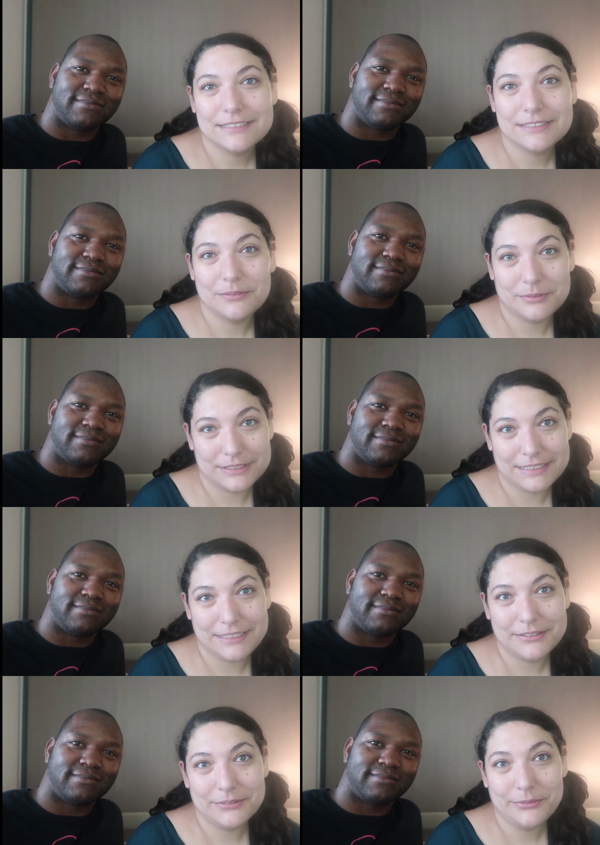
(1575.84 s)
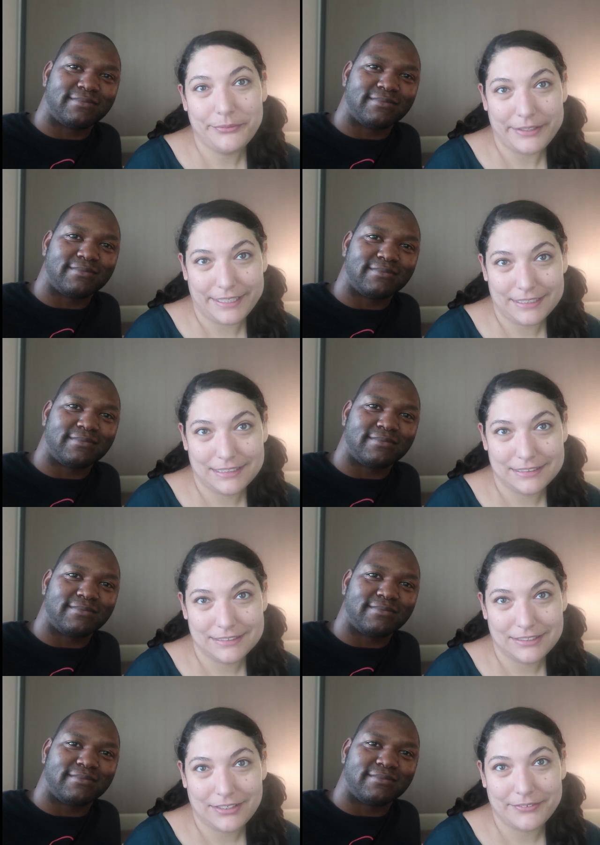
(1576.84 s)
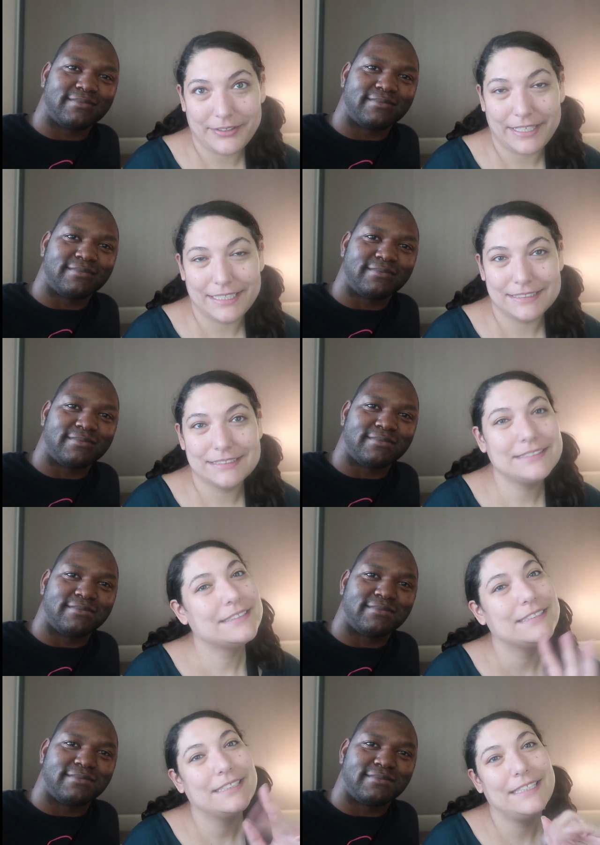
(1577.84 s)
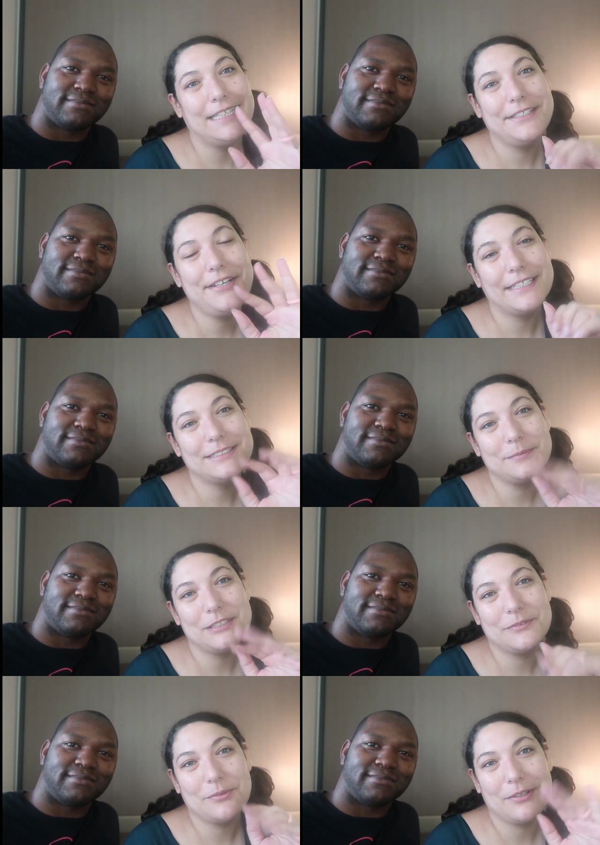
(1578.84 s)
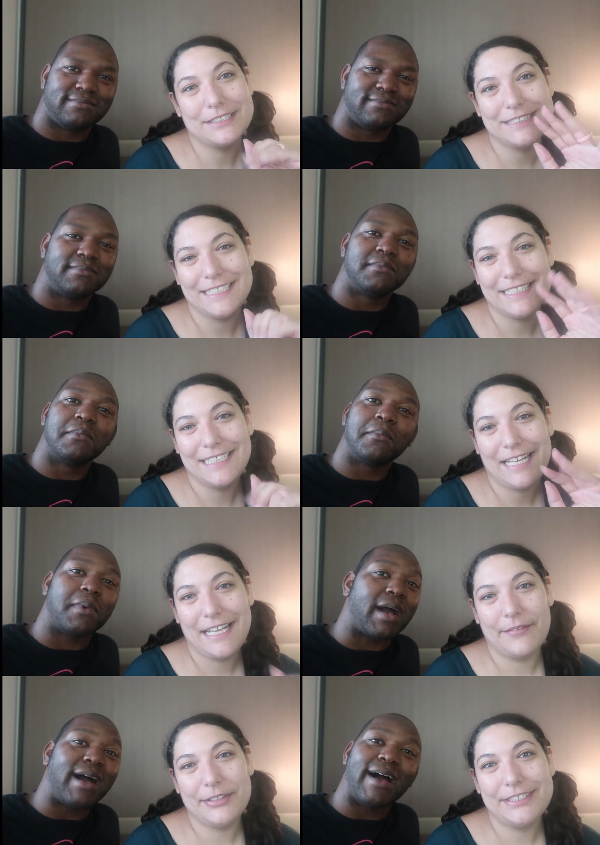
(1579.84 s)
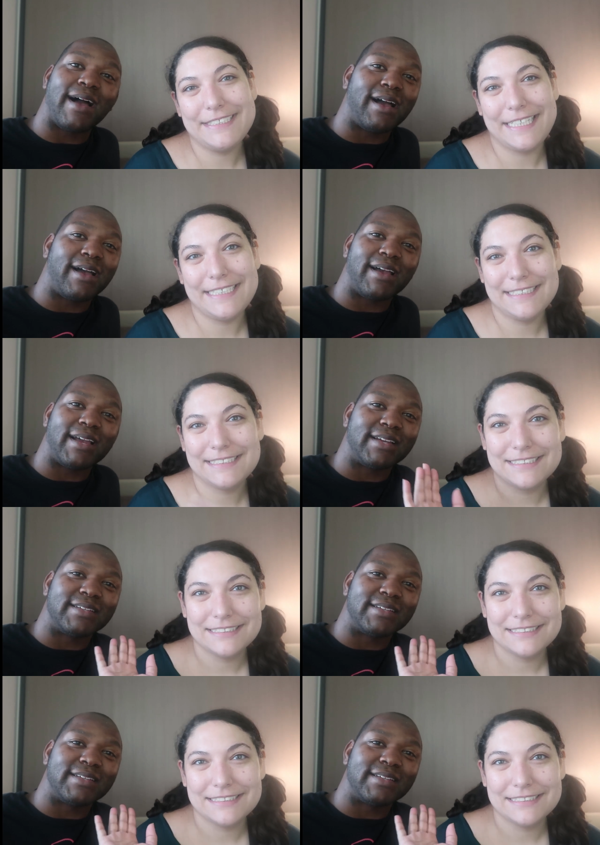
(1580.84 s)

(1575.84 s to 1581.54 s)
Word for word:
Speaker 1: So we'll see you then. All right. Thank you guys so much for watching. Have a good day.